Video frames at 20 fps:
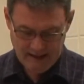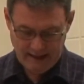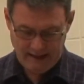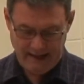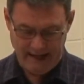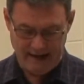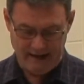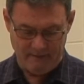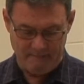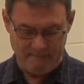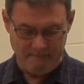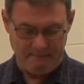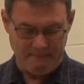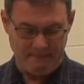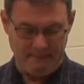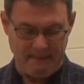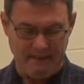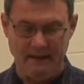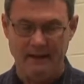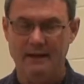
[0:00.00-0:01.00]
Now,
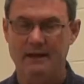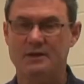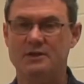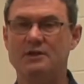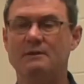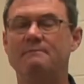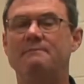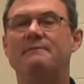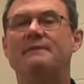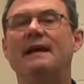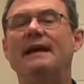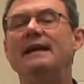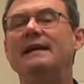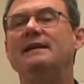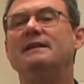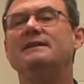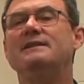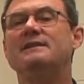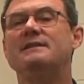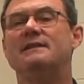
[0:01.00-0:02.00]
some
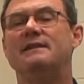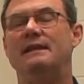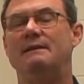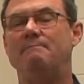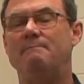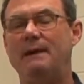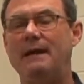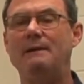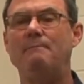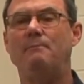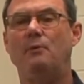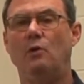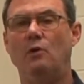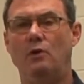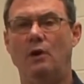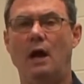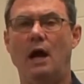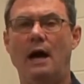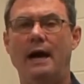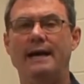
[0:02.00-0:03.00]
things that people
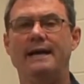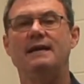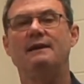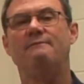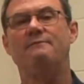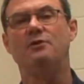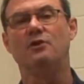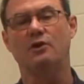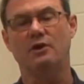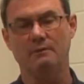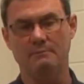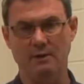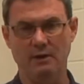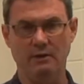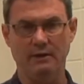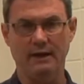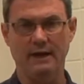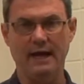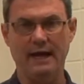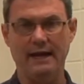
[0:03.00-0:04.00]
like if you're
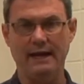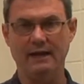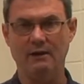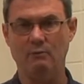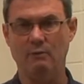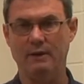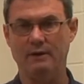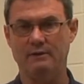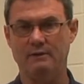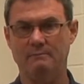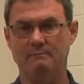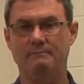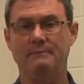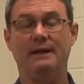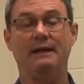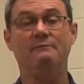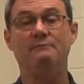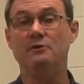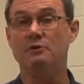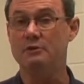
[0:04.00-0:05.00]
communicating with them,
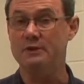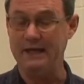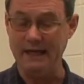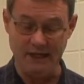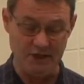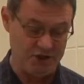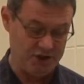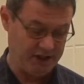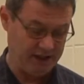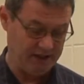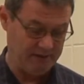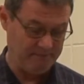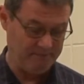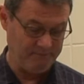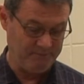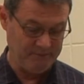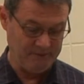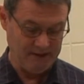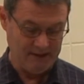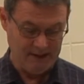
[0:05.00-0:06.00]
if you're teaching
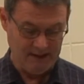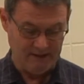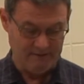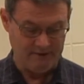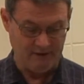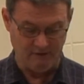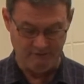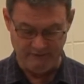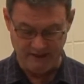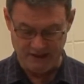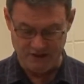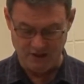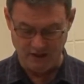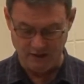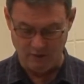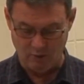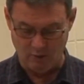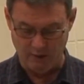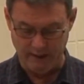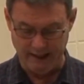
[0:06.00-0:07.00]
them, they're visually
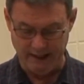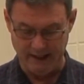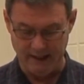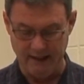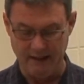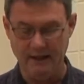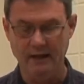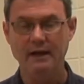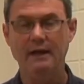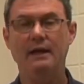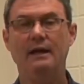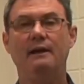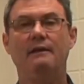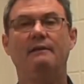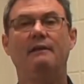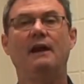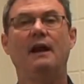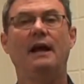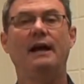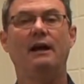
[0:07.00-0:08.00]
oriented.
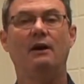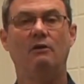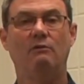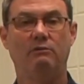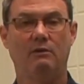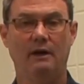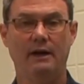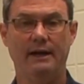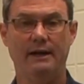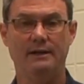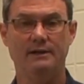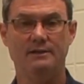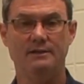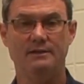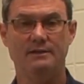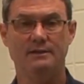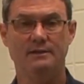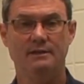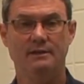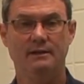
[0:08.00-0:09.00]
They like
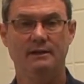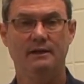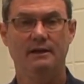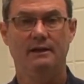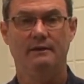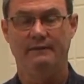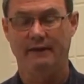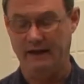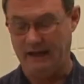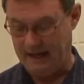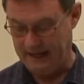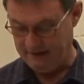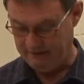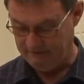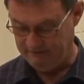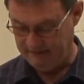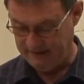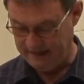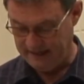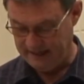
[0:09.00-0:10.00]
overheads. They like
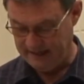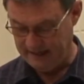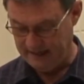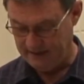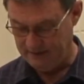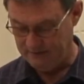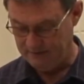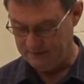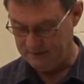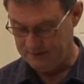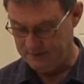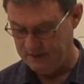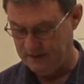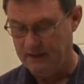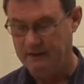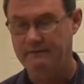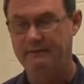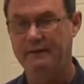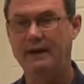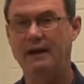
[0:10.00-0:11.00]
videos.
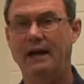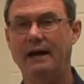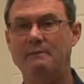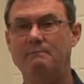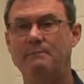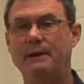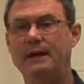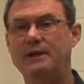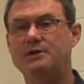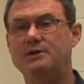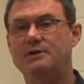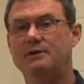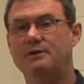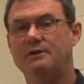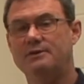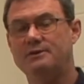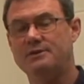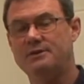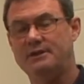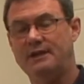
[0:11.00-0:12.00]
They like
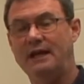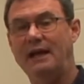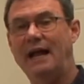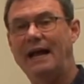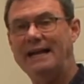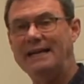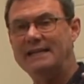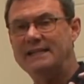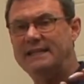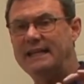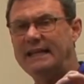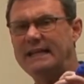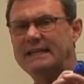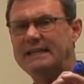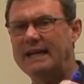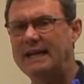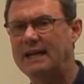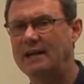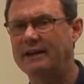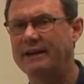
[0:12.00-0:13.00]
pictures. They like
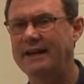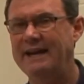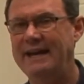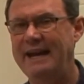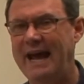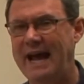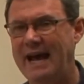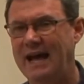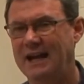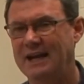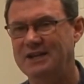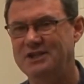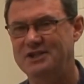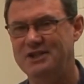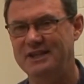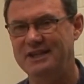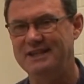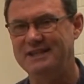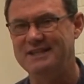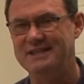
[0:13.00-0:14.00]
detailed
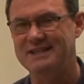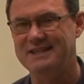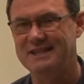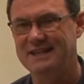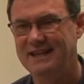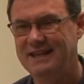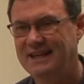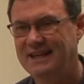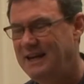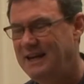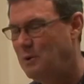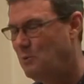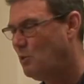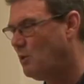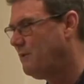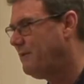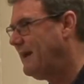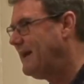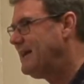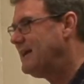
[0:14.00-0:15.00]
analogies
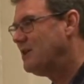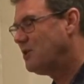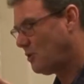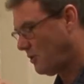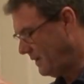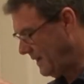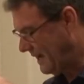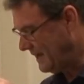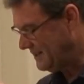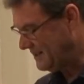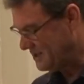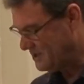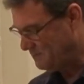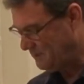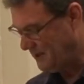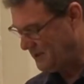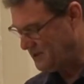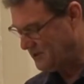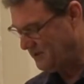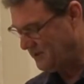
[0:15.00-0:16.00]
where they can create this
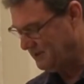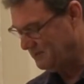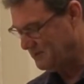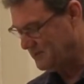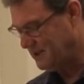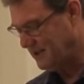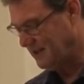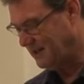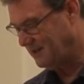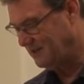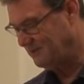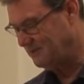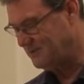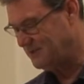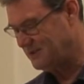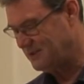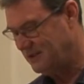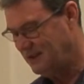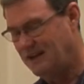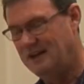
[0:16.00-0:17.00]
picture
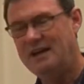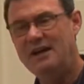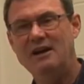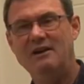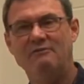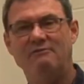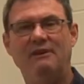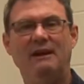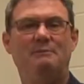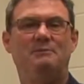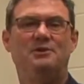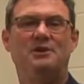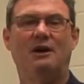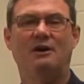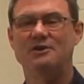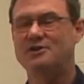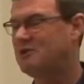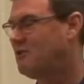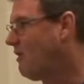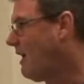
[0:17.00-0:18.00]
themselves. Flip
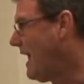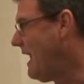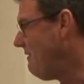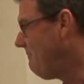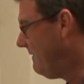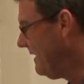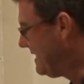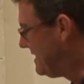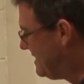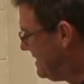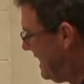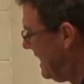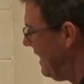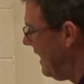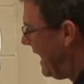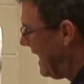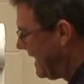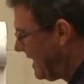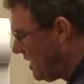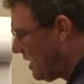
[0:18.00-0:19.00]
charts, graphics. They
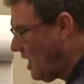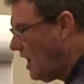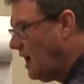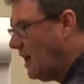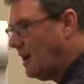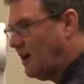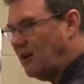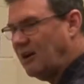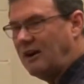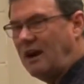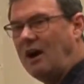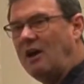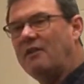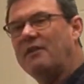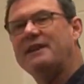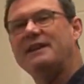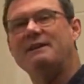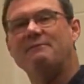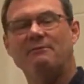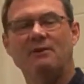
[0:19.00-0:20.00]
like color, all
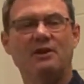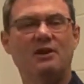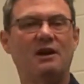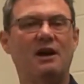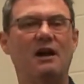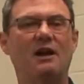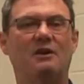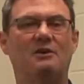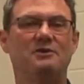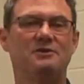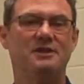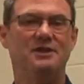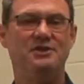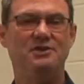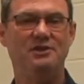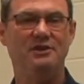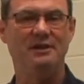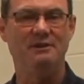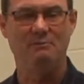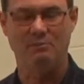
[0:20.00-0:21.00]
the different colors that
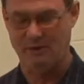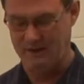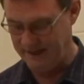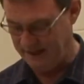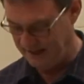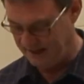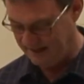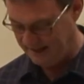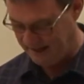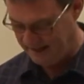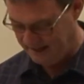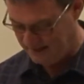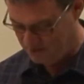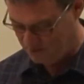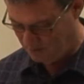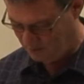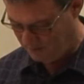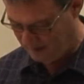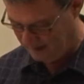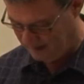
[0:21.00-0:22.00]
you can bring in. They
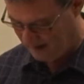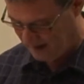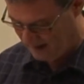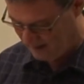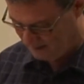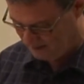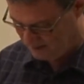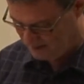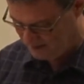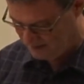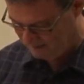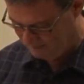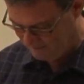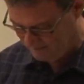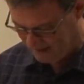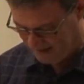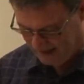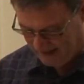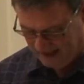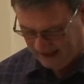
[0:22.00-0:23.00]
enjoy those.
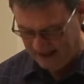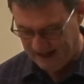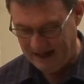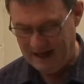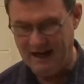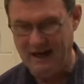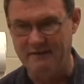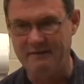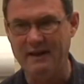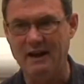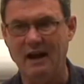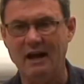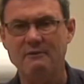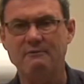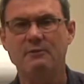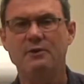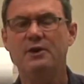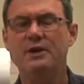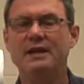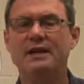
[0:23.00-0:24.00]
They like
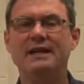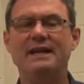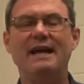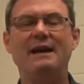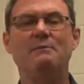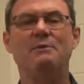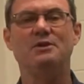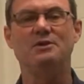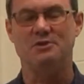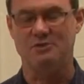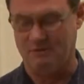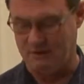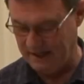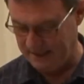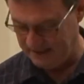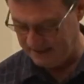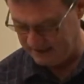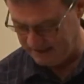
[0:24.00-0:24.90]
for you to demonstrate